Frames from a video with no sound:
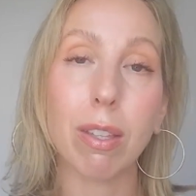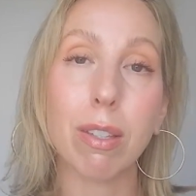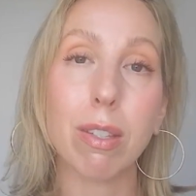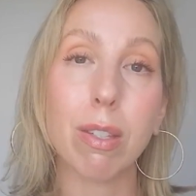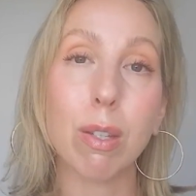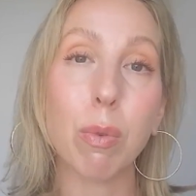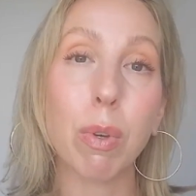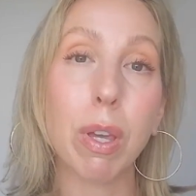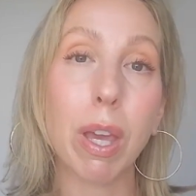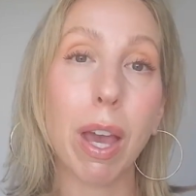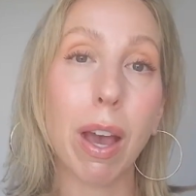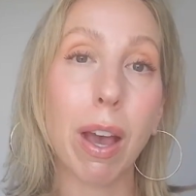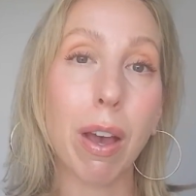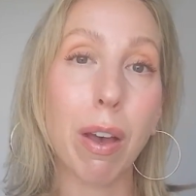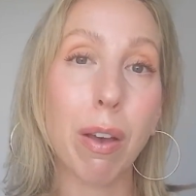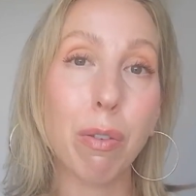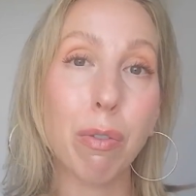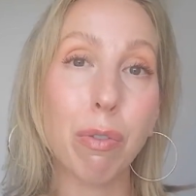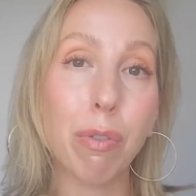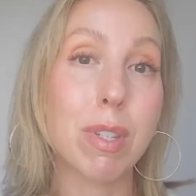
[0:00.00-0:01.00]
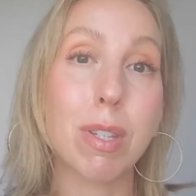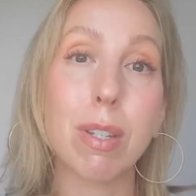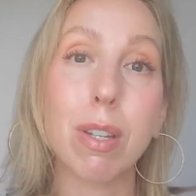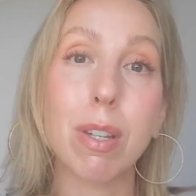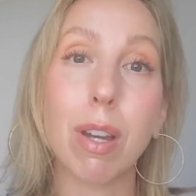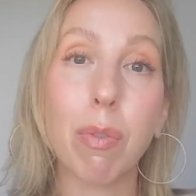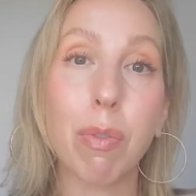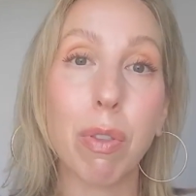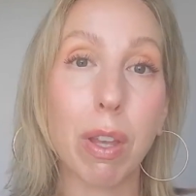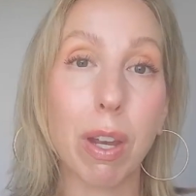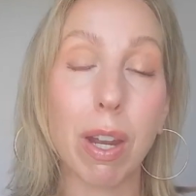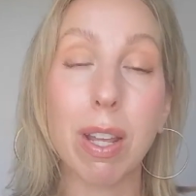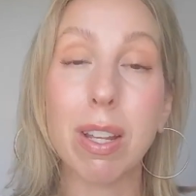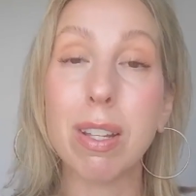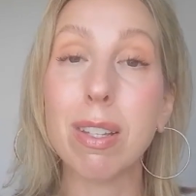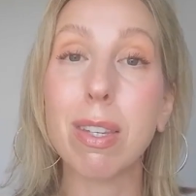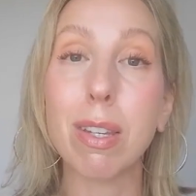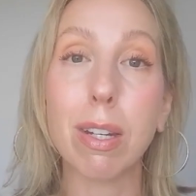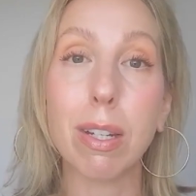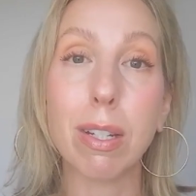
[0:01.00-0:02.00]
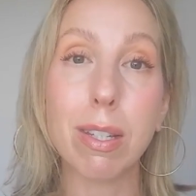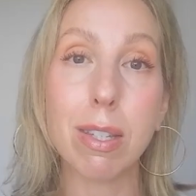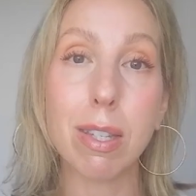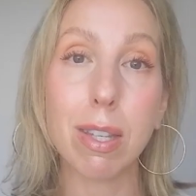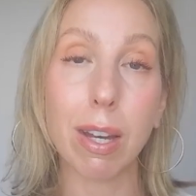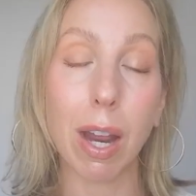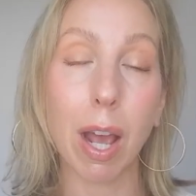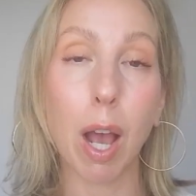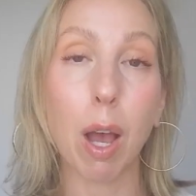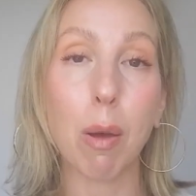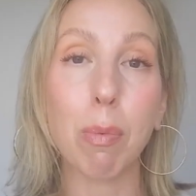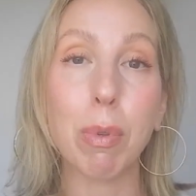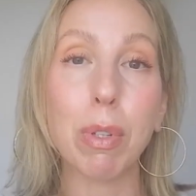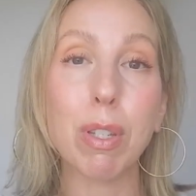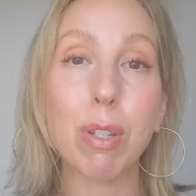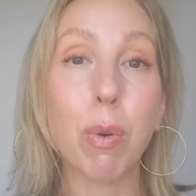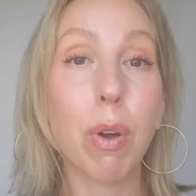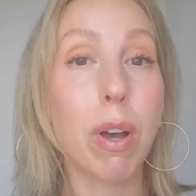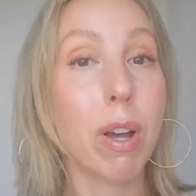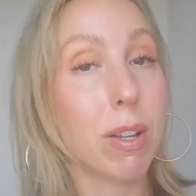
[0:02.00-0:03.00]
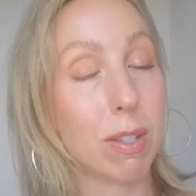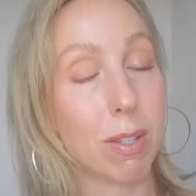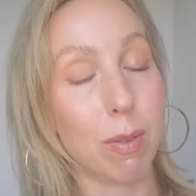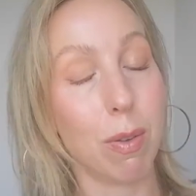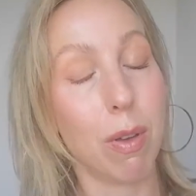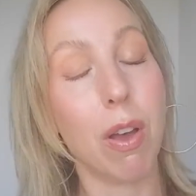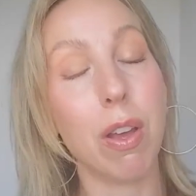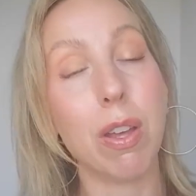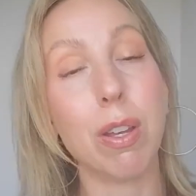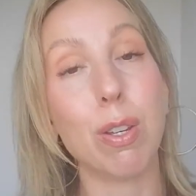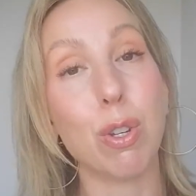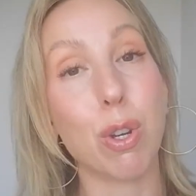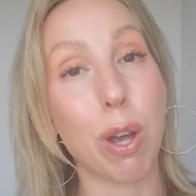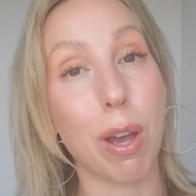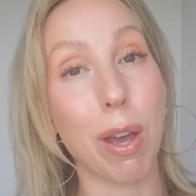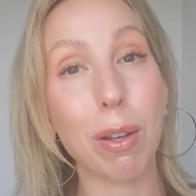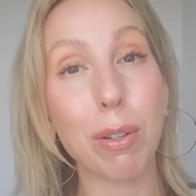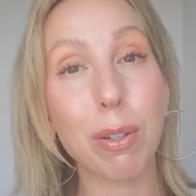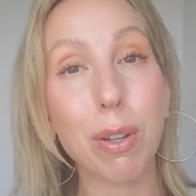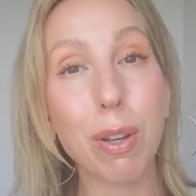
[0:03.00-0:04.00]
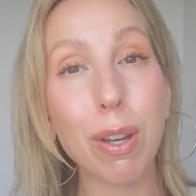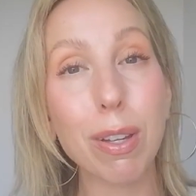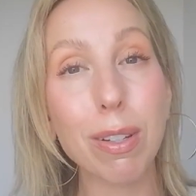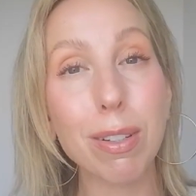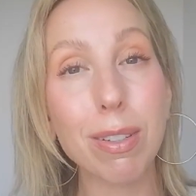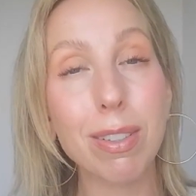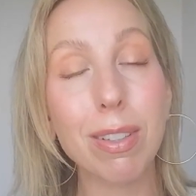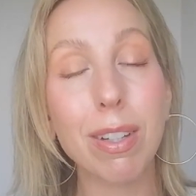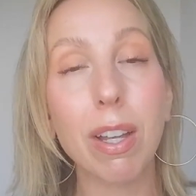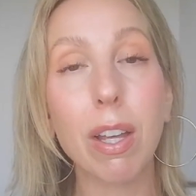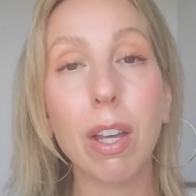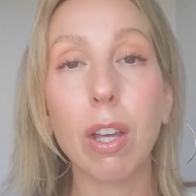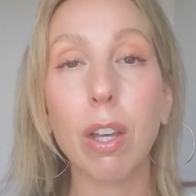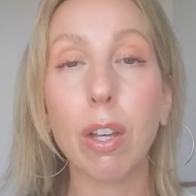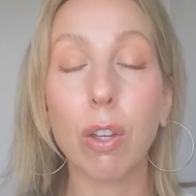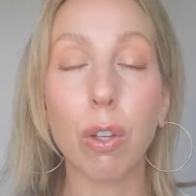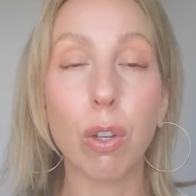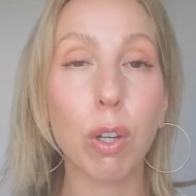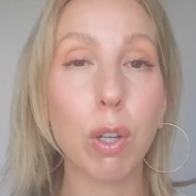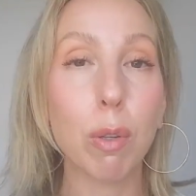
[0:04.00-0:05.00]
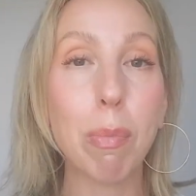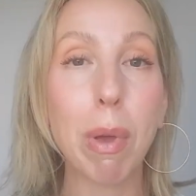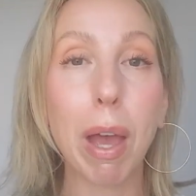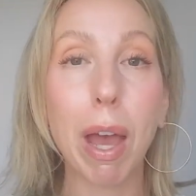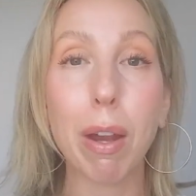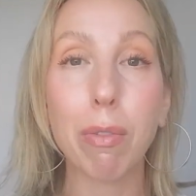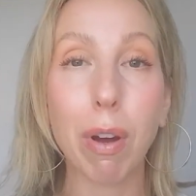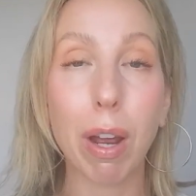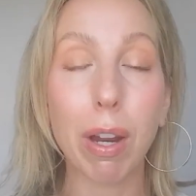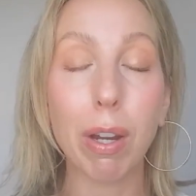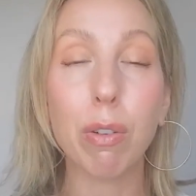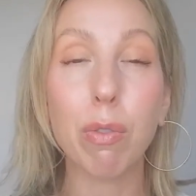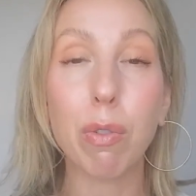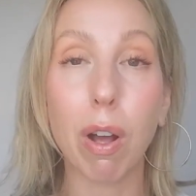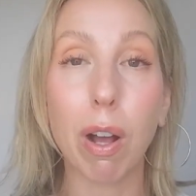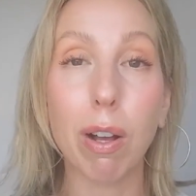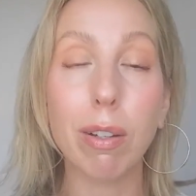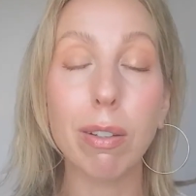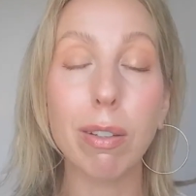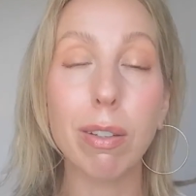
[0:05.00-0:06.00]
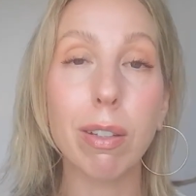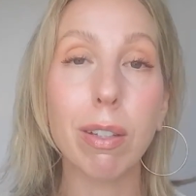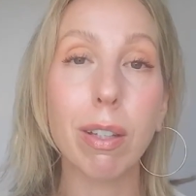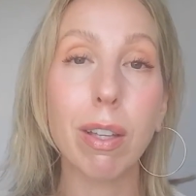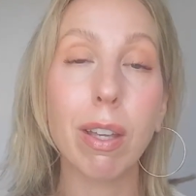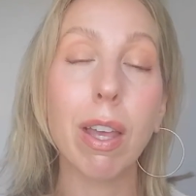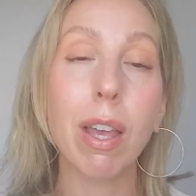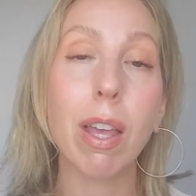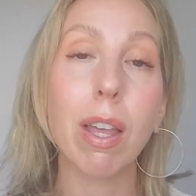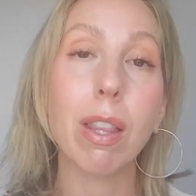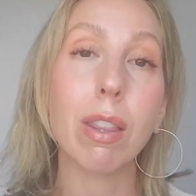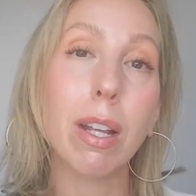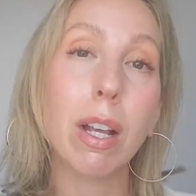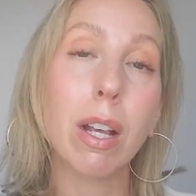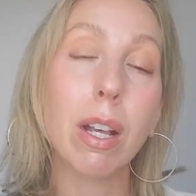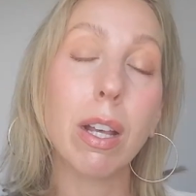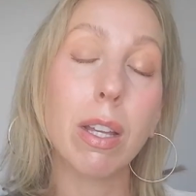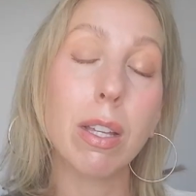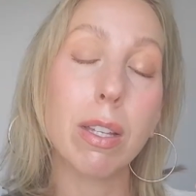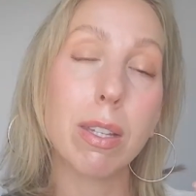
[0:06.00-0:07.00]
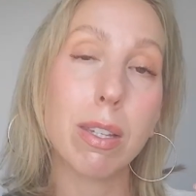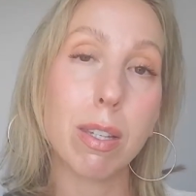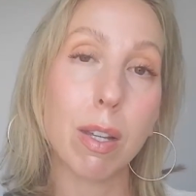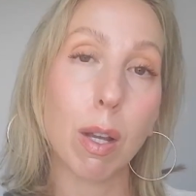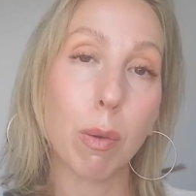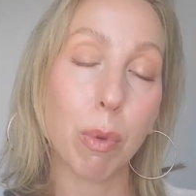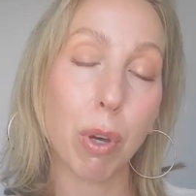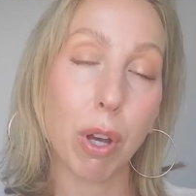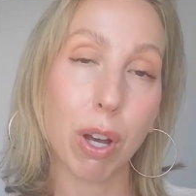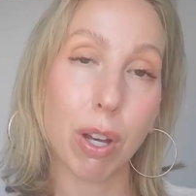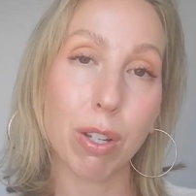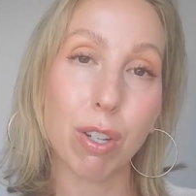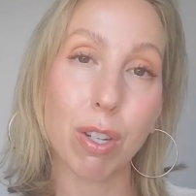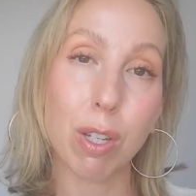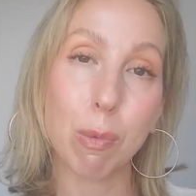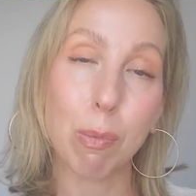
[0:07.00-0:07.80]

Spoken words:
So we have stuff that incidents that happen to us in childhood, good, bad, right, or wrong, subconscious